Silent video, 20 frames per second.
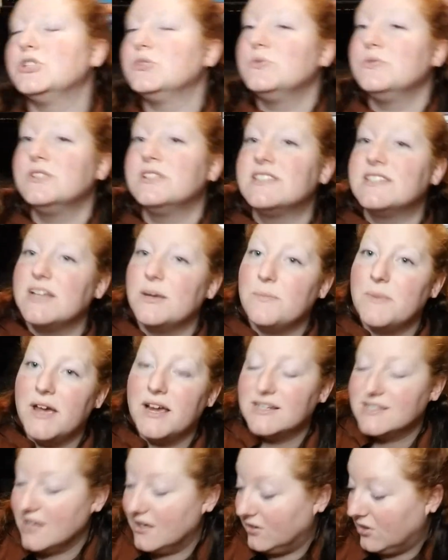there were step
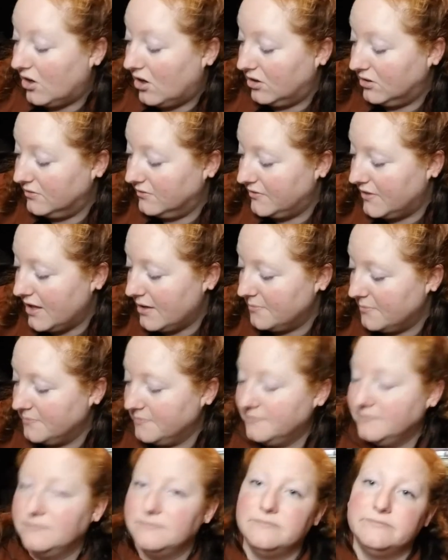backs on all of them.
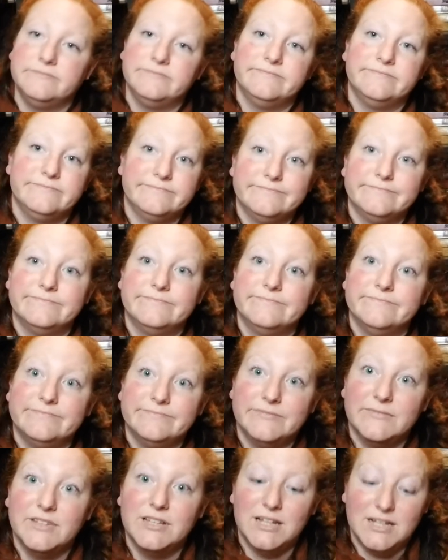
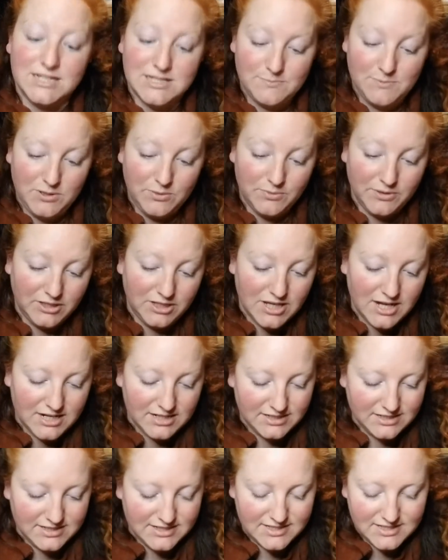Let's be real
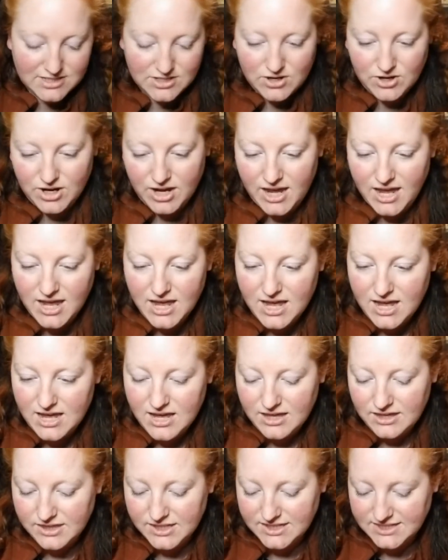honest. Okay,
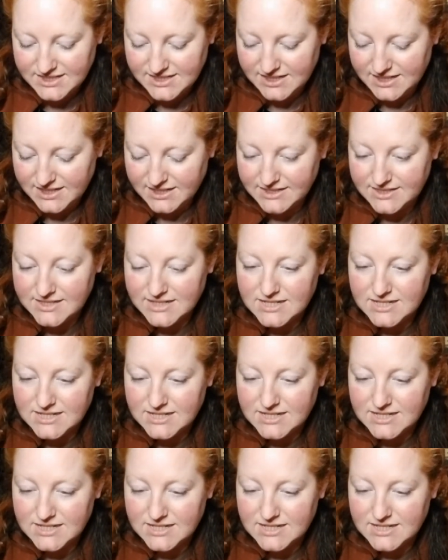this is